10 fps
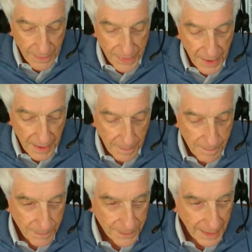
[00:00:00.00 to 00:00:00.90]

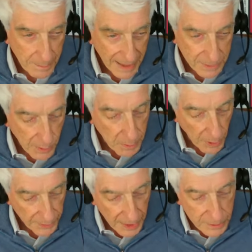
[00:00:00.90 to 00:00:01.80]
But we
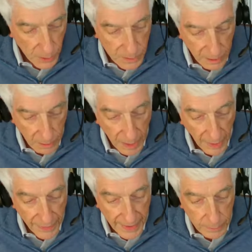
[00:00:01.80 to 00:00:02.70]
were not talking
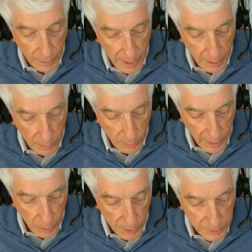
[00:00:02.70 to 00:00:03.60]
about that.
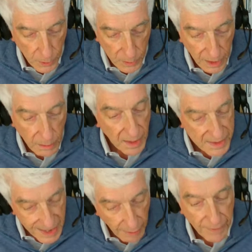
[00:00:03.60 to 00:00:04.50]
We were talking
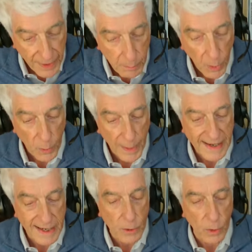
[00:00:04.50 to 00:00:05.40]
about something more
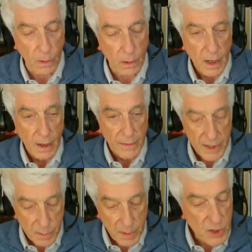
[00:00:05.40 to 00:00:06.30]
radical,
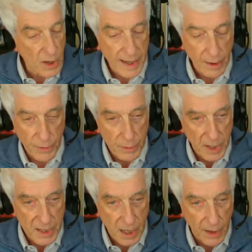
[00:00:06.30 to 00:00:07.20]
especially on the
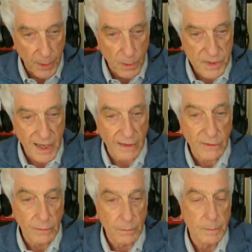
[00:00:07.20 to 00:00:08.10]
material sense.